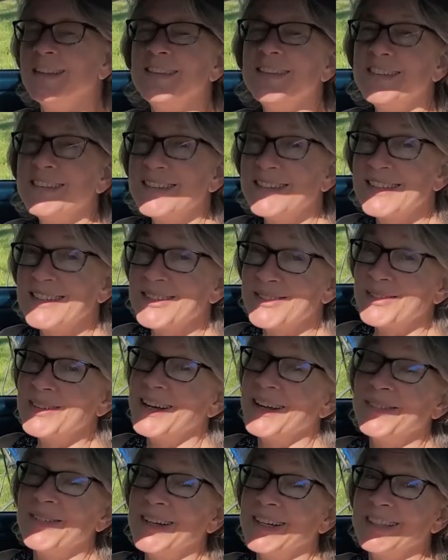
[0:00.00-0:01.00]
that this is what
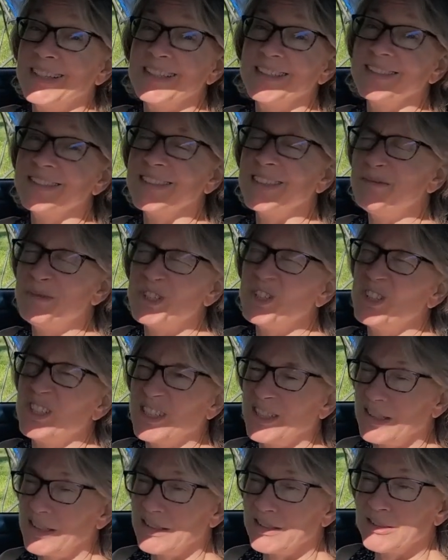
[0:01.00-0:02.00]
I want to do. I'm sure it
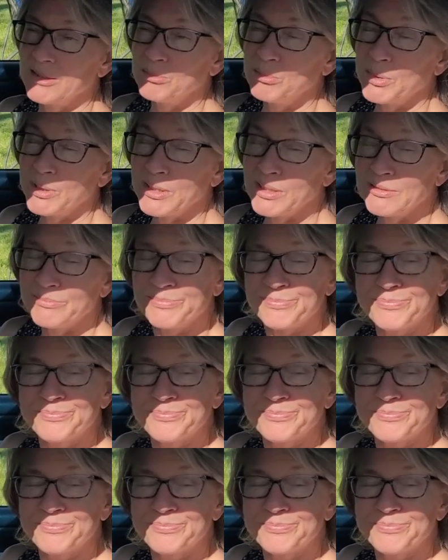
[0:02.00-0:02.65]
is, but.